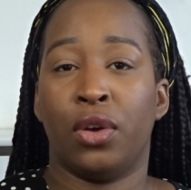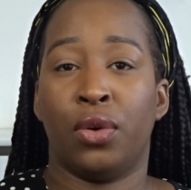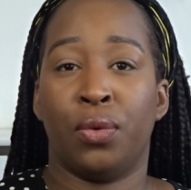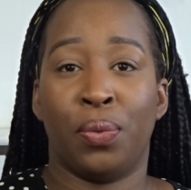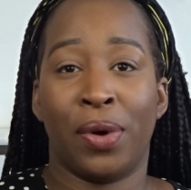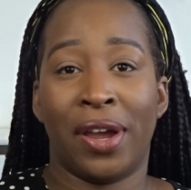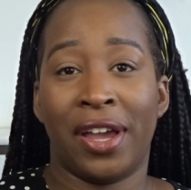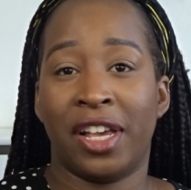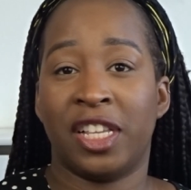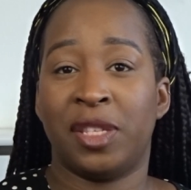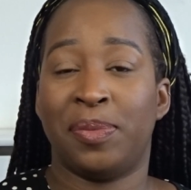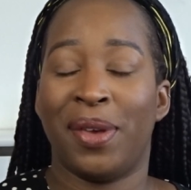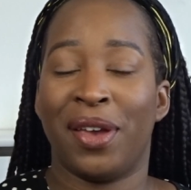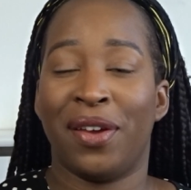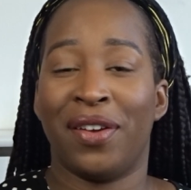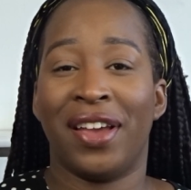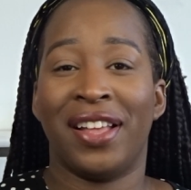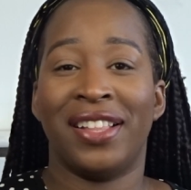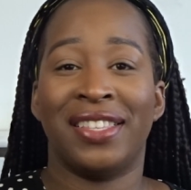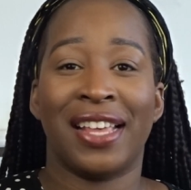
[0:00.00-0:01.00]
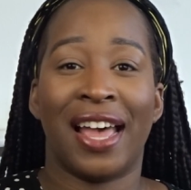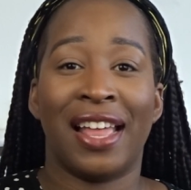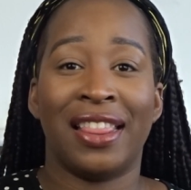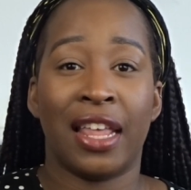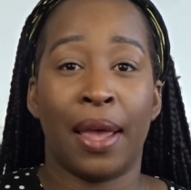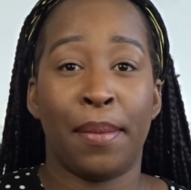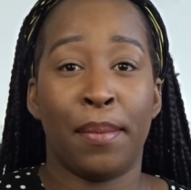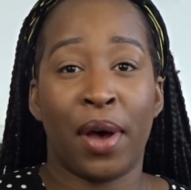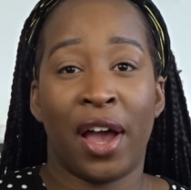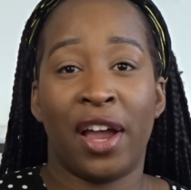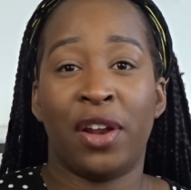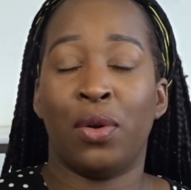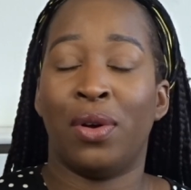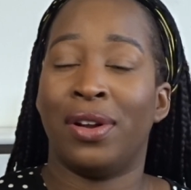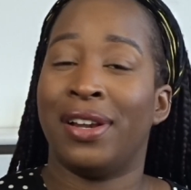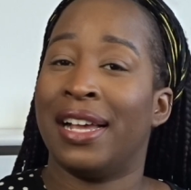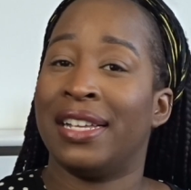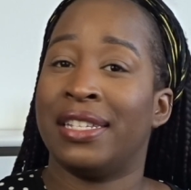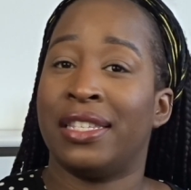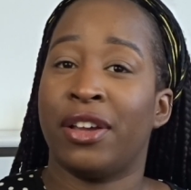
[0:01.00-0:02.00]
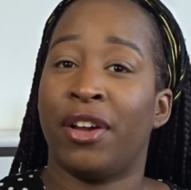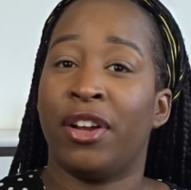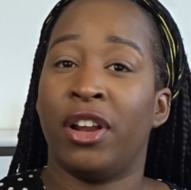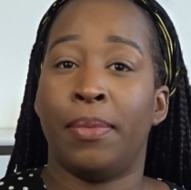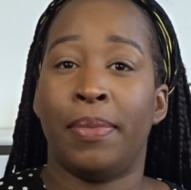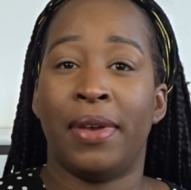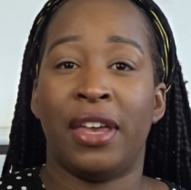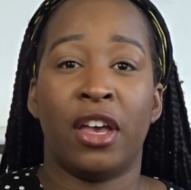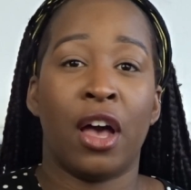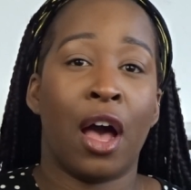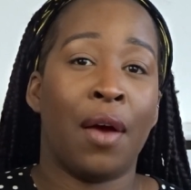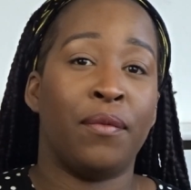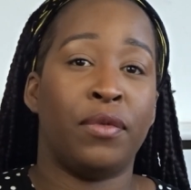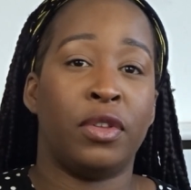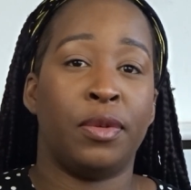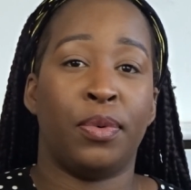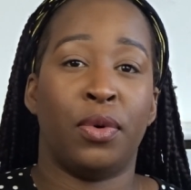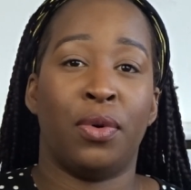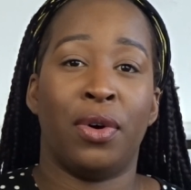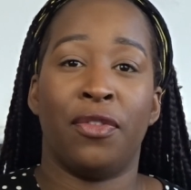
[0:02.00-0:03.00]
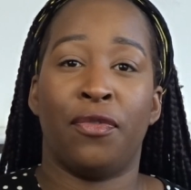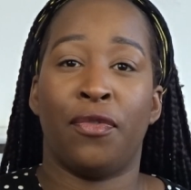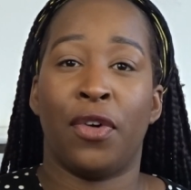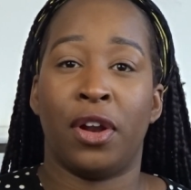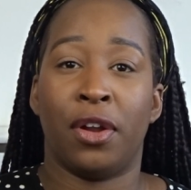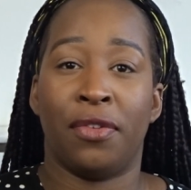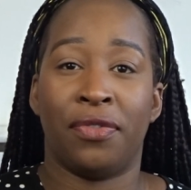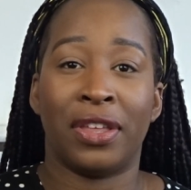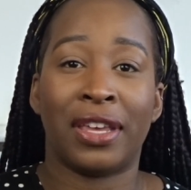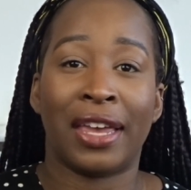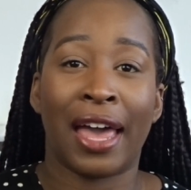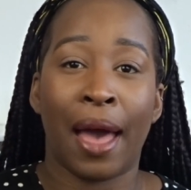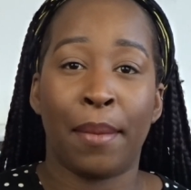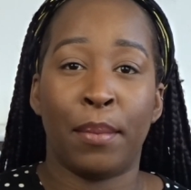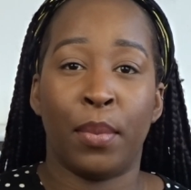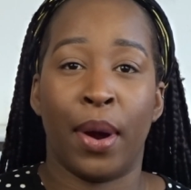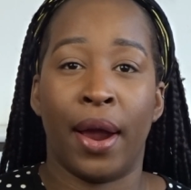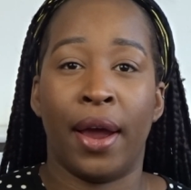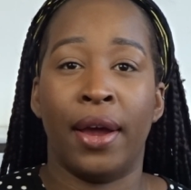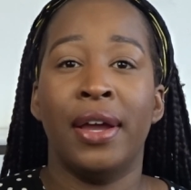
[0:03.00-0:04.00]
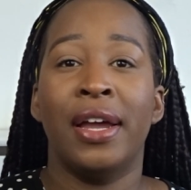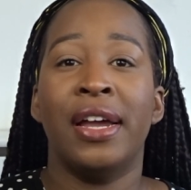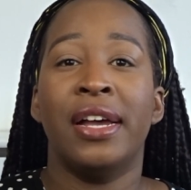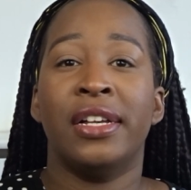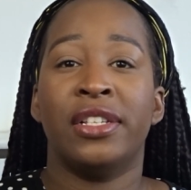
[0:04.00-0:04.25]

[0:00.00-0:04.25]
great experience and they might not necessarily be comfortable in front of the camera.